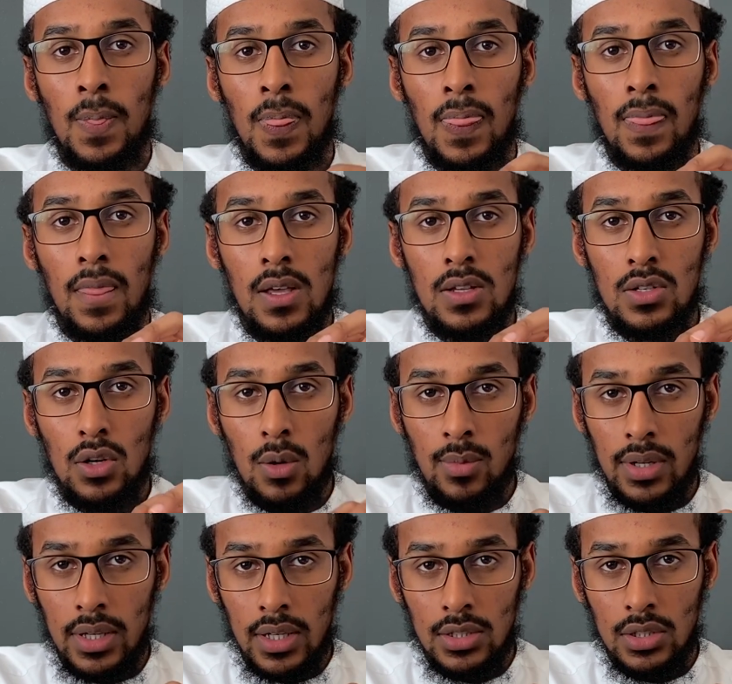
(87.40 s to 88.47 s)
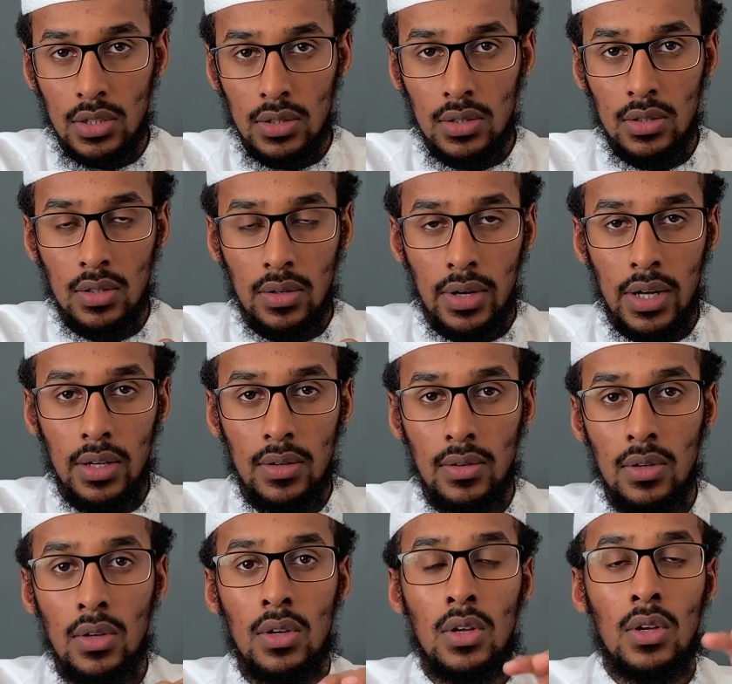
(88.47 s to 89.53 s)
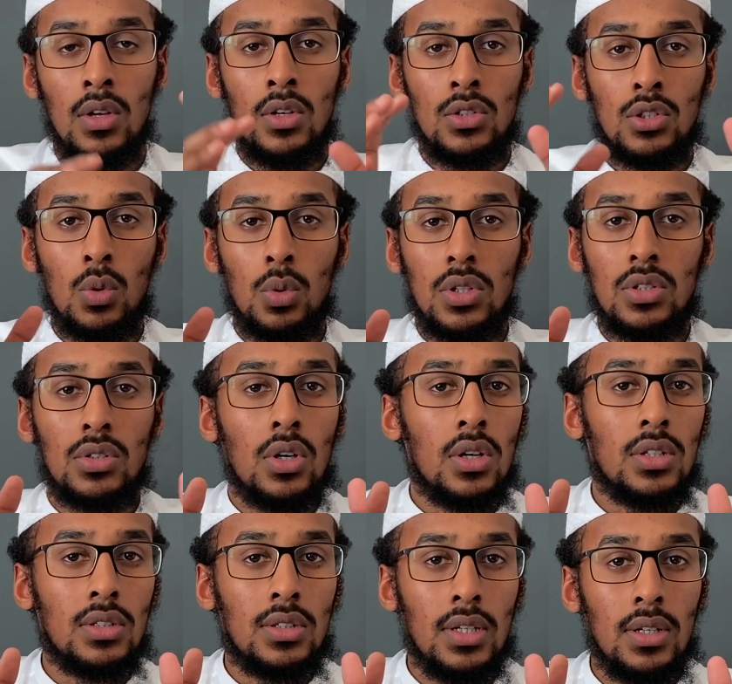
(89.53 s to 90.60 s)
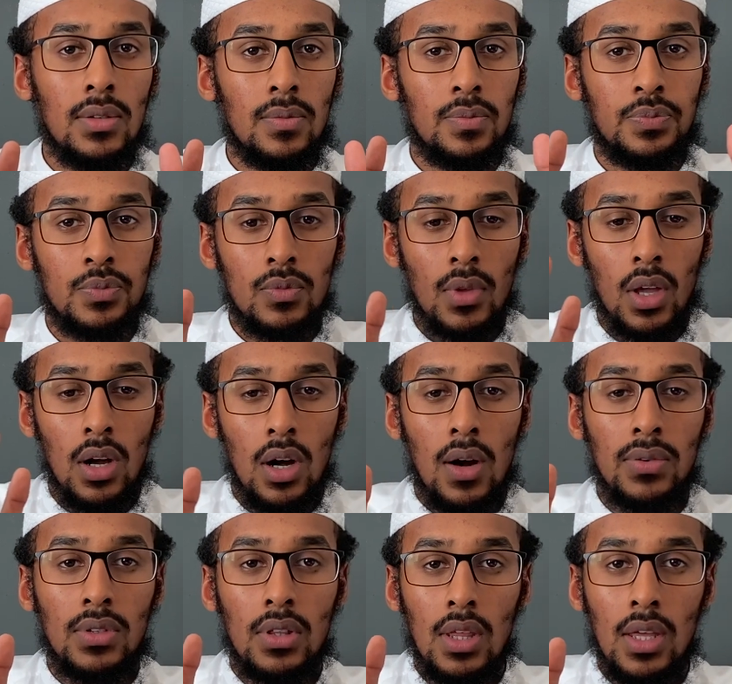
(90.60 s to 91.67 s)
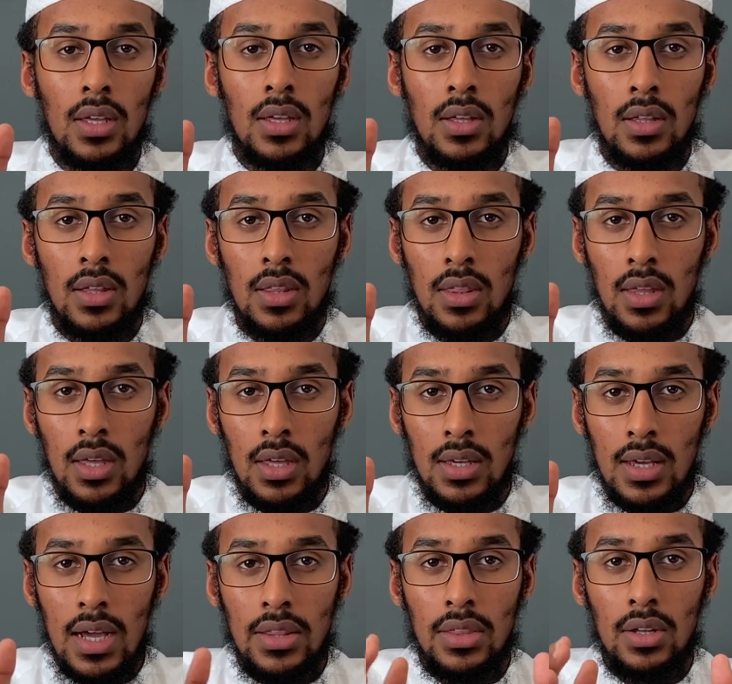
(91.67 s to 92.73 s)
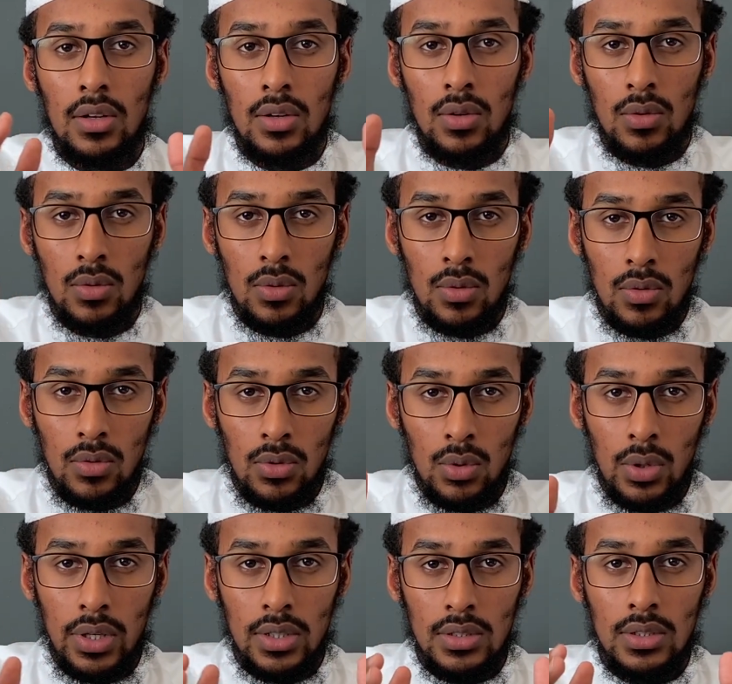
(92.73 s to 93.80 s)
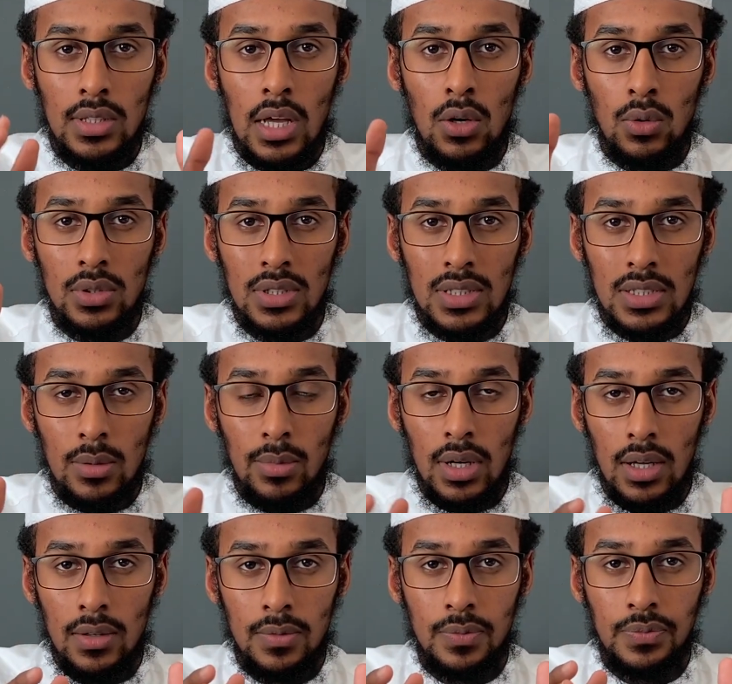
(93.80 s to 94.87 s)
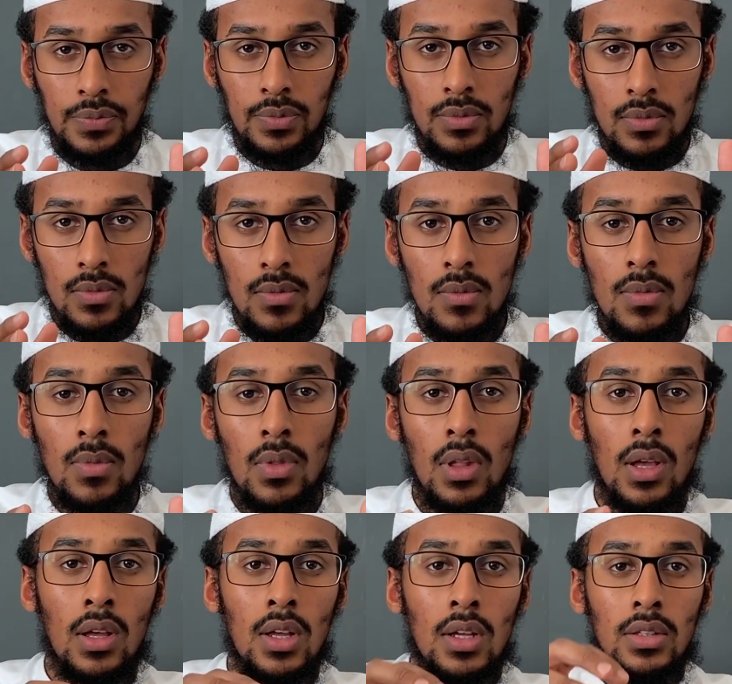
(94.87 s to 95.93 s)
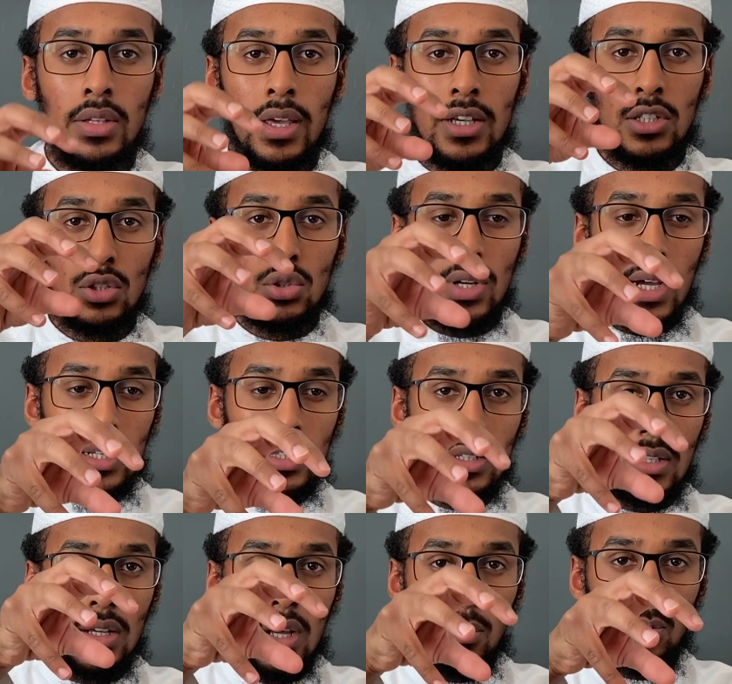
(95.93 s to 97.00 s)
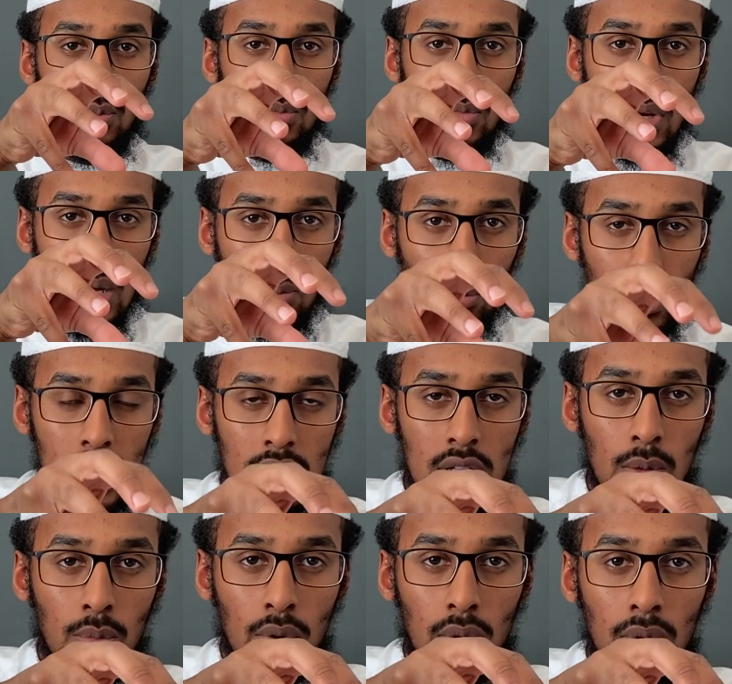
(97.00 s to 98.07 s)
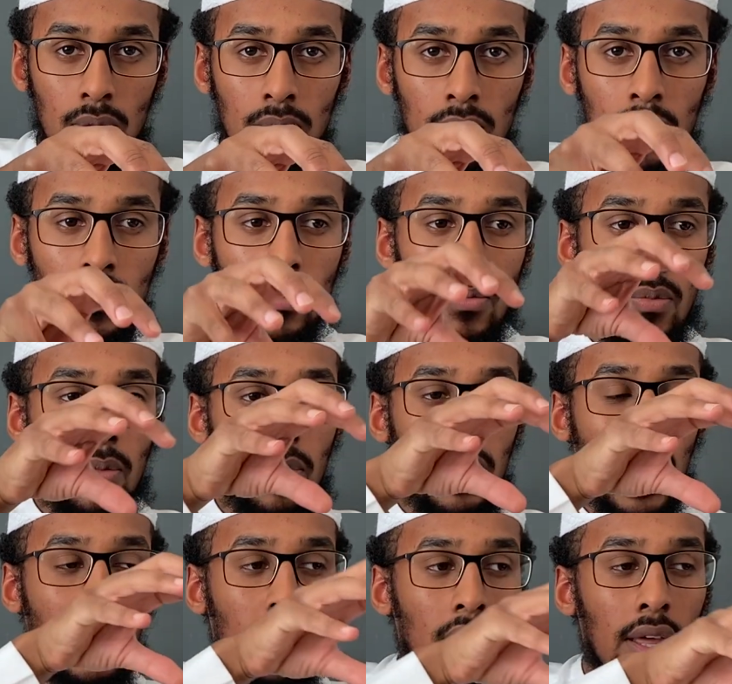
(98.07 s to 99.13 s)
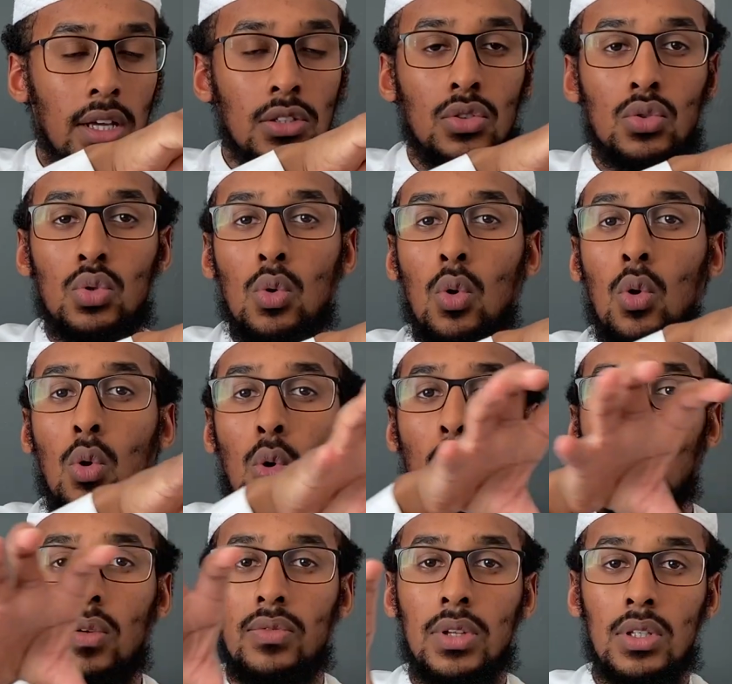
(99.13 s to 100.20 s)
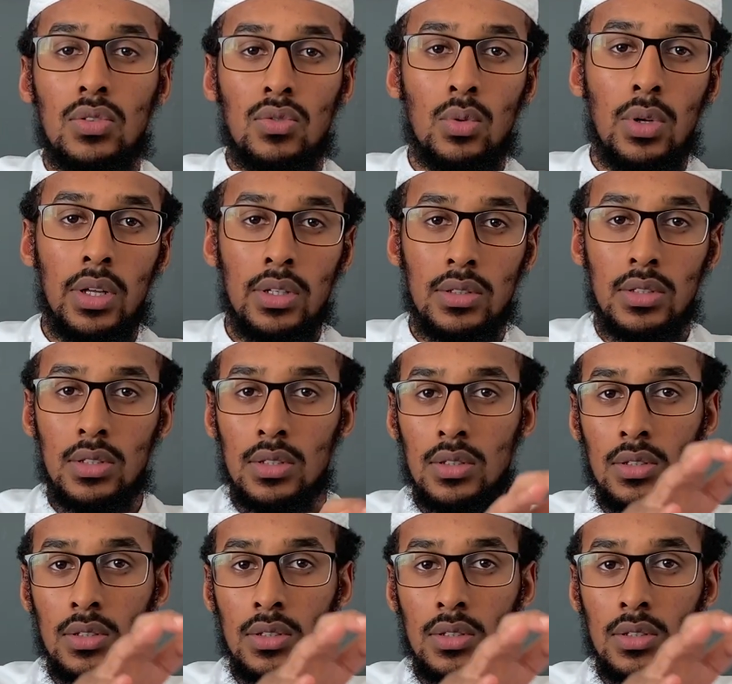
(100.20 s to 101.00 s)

there's an obligation, right? So what the scholars did, after they gathered rulings that looked similar, they extracted a principle that relates to all of these rulings.